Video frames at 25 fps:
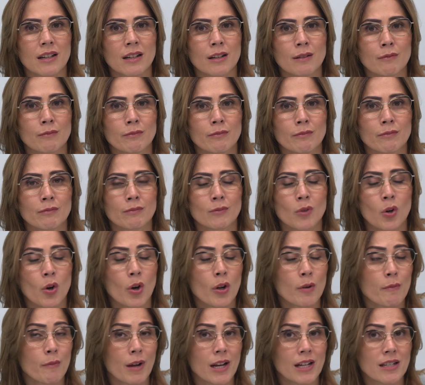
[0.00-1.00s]

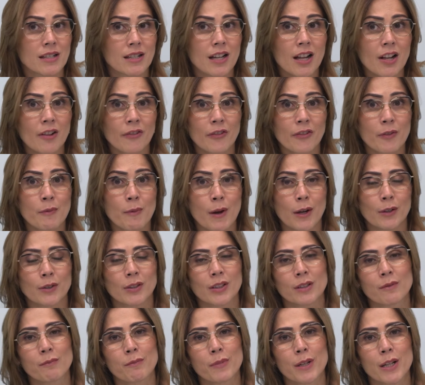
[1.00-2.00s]
on myself about
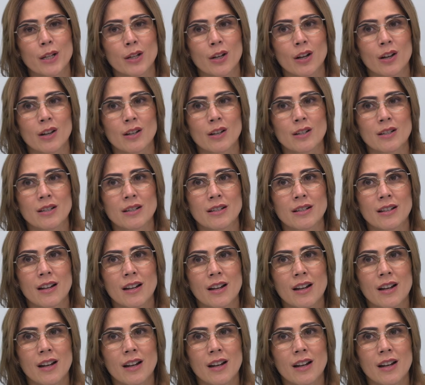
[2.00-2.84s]
it, because